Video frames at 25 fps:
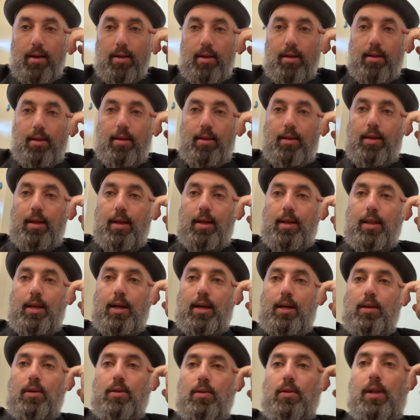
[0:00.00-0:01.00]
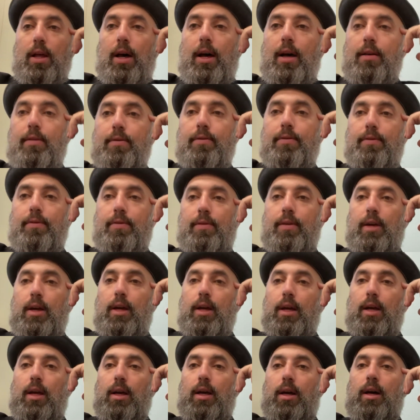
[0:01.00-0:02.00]
the thing that you love,
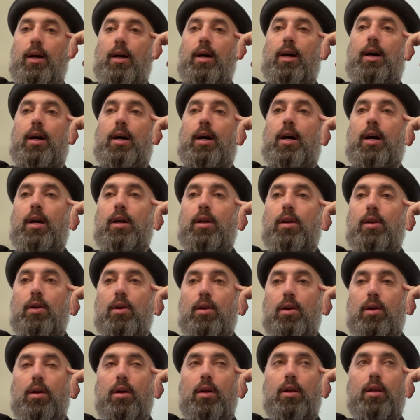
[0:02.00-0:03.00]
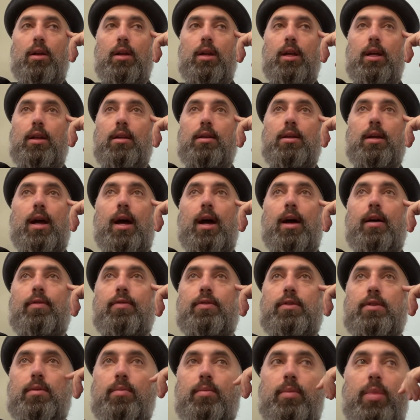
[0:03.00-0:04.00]
you're gonna need to have
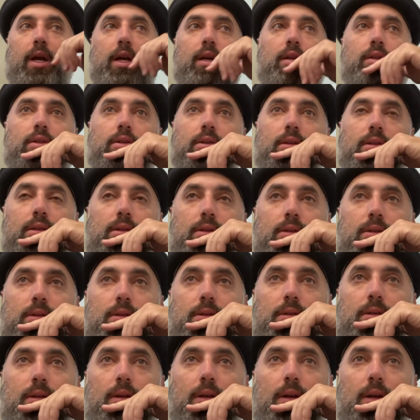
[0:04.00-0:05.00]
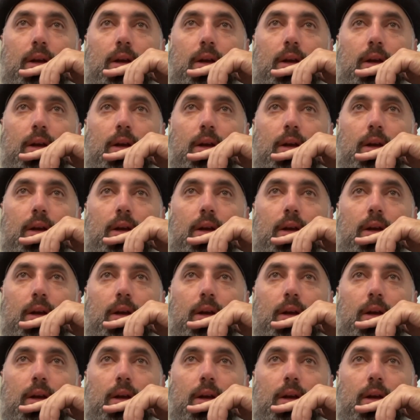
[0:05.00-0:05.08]
some patience.